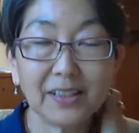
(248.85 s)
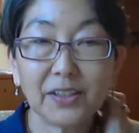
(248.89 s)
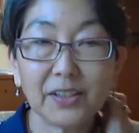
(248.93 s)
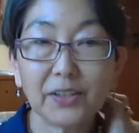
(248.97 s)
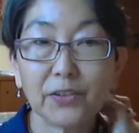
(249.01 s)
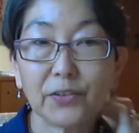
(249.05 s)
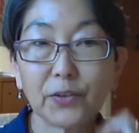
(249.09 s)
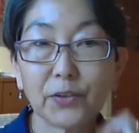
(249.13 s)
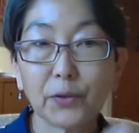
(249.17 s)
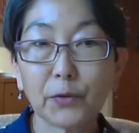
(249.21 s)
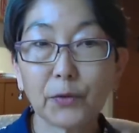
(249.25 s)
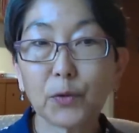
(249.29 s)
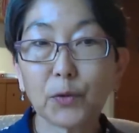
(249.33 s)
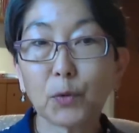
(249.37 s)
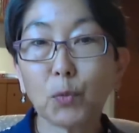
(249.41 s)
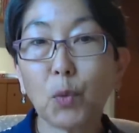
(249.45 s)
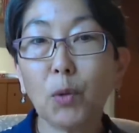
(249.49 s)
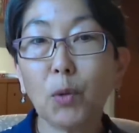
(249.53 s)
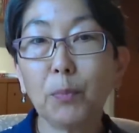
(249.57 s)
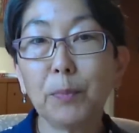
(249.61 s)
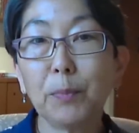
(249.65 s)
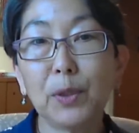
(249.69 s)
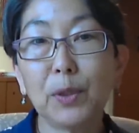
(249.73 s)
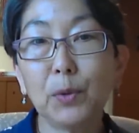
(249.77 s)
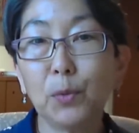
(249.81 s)
So there
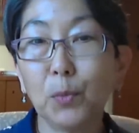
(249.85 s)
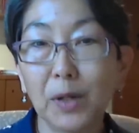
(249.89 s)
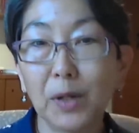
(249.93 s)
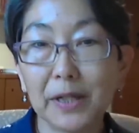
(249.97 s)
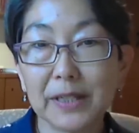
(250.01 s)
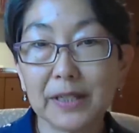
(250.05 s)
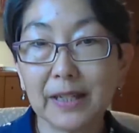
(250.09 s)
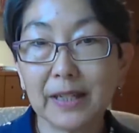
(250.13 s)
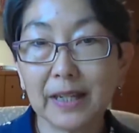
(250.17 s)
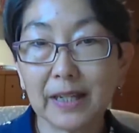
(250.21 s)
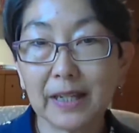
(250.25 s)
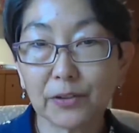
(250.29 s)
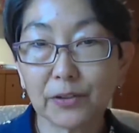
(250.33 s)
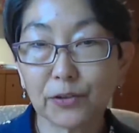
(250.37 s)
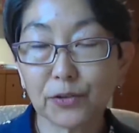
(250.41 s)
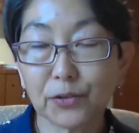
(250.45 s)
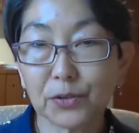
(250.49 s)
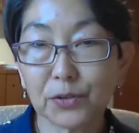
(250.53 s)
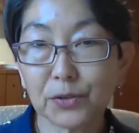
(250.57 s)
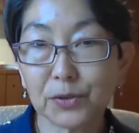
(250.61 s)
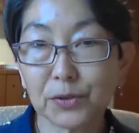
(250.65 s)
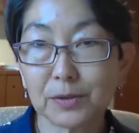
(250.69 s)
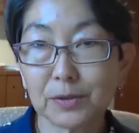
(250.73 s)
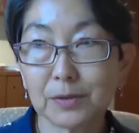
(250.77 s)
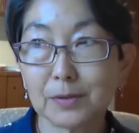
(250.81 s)
won't be one
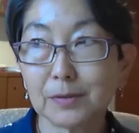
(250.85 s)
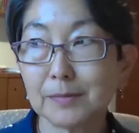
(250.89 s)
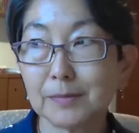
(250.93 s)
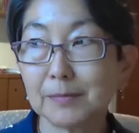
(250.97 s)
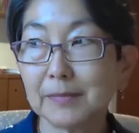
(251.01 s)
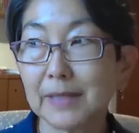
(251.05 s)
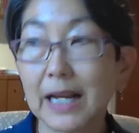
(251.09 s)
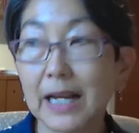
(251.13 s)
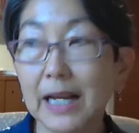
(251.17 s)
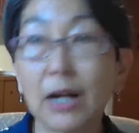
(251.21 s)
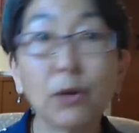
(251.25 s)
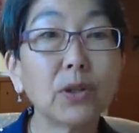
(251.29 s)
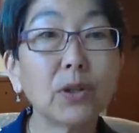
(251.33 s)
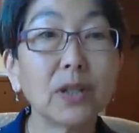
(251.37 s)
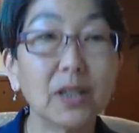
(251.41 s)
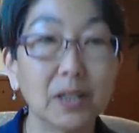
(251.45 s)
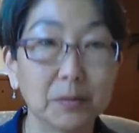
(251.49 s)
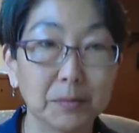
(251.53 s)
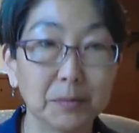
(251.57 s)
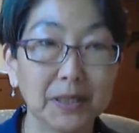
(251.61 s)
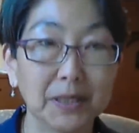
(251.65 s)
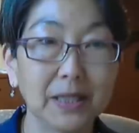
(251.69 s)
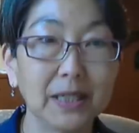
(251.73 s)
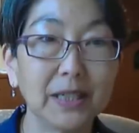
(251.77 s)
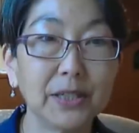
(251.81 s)
national
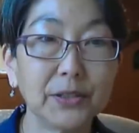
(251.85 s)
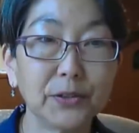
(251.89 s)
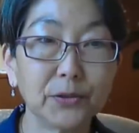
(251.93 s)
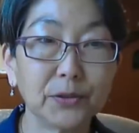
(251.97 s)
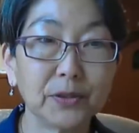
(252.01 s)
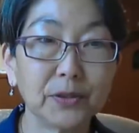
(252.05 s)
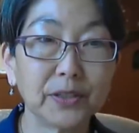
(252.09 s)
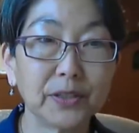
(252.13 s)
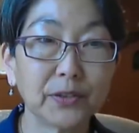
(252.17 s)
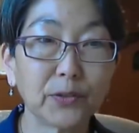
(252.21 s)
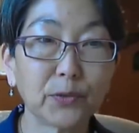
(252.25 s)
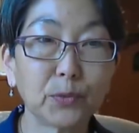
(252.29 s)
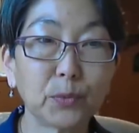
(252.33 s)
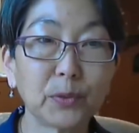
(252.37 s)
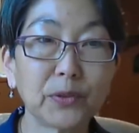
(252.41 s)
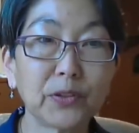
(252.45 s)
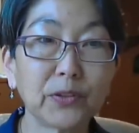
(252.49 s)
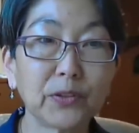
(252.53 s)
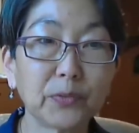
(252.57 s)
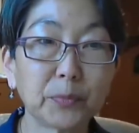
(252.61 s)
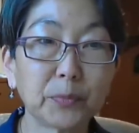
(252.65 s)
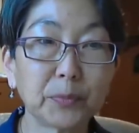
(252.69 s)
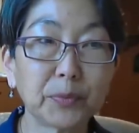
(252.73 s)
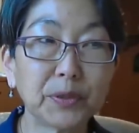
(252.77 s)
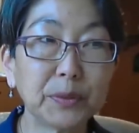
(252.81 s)
outcome under this. What the
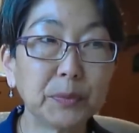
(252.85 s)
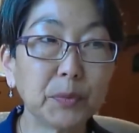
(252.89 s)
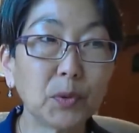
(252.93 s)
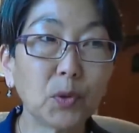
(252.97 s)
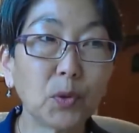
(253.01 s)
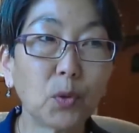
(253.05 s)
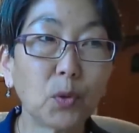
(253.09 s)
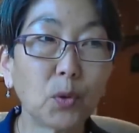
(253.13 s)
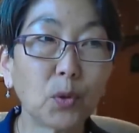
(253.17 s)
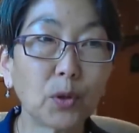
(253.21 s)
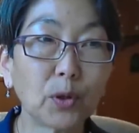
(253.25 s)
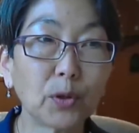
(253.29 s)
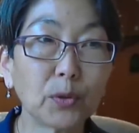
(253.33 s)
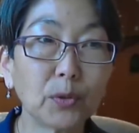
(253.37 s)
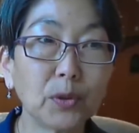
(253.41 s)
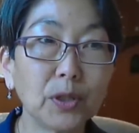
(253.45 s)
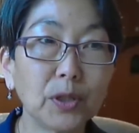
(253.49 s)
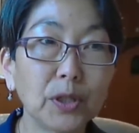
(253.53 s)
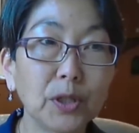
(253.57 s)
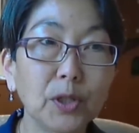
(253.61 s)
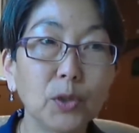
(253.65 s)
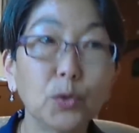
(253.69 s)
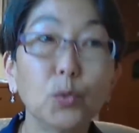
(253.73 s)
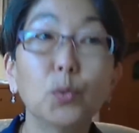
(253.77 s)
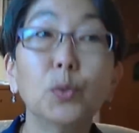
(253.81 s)
Supreme Court
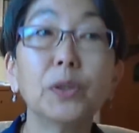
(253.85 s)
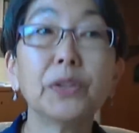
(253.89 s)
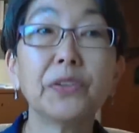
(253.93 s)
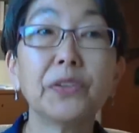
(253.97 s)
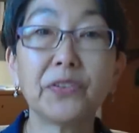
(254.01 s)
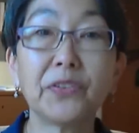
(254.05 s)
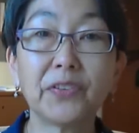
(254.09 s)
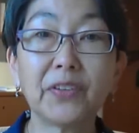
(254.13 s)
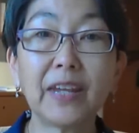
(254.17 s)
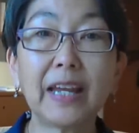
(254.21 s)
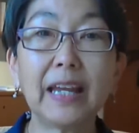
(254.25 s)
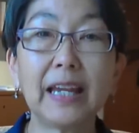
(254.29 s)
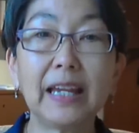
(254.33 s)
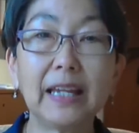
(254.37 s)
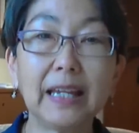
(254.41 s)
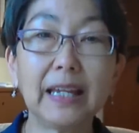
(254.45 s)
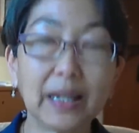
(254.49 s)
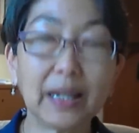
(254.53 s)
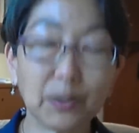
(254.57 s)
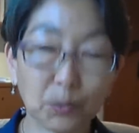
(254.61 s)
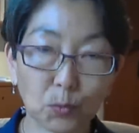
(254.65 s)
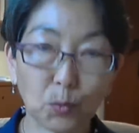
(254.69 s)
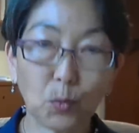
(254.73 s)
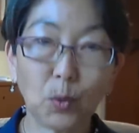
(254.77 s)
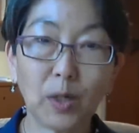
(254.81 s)
would say
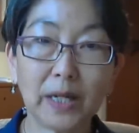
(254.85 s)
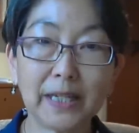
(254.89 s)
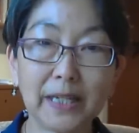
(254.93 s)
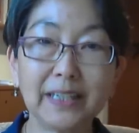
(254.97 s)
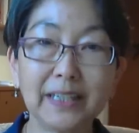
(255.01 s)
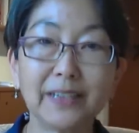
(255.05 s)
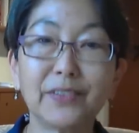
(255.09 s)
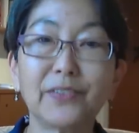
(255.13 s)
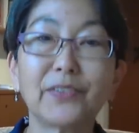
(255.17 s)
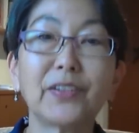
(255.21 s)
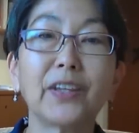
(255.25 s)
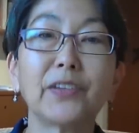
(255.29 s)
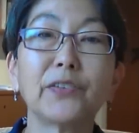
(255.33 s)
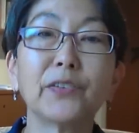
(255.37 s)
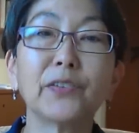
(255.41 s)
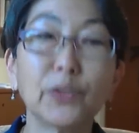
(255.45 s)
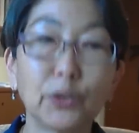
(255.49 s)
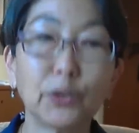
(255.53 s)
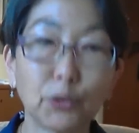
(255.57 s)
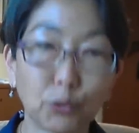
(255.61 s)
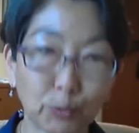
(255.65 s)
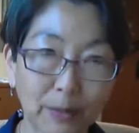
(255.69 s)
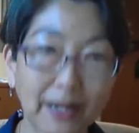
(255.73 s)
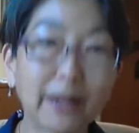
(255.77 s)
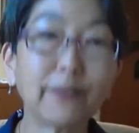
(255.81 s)
and what it says in the
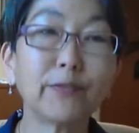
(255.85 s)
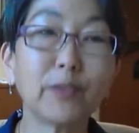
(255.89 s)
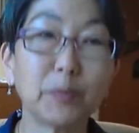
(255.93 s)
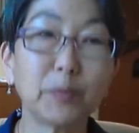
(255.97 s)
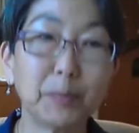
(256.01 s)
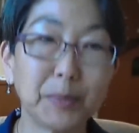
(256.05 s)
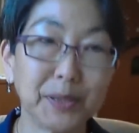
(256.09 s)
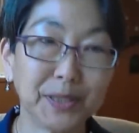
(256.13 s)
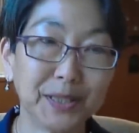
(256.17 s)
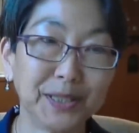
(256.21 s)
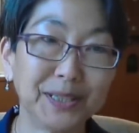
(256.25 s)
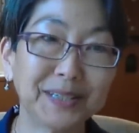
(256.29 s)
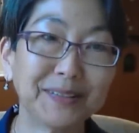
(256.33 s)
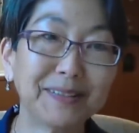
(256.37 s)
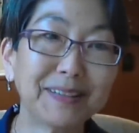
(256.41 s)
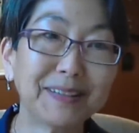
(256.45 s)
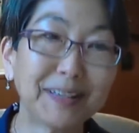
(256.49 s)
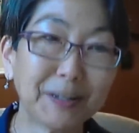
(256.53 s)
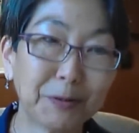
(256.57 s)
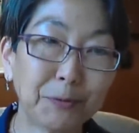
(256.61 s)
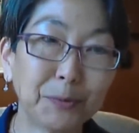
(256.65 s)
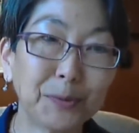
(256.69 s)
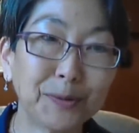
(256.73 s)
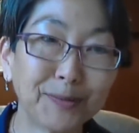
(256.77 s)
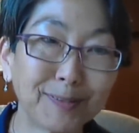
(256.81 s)
draft opinion
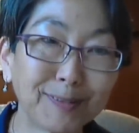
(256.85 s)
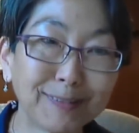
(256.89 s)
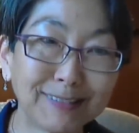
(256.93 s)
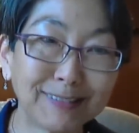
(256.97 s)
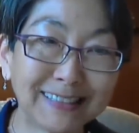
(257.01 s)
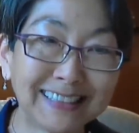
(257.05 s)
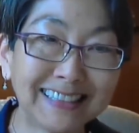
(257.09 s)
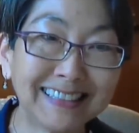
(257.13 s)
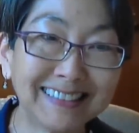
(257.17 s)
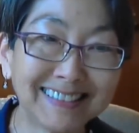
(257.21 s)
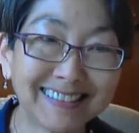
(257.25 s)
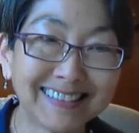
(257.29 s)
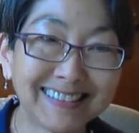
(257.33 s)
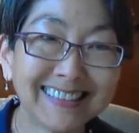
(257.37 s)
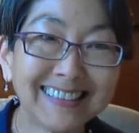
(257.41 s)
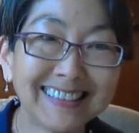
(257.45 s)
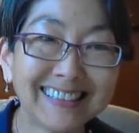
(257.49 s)
that was leaked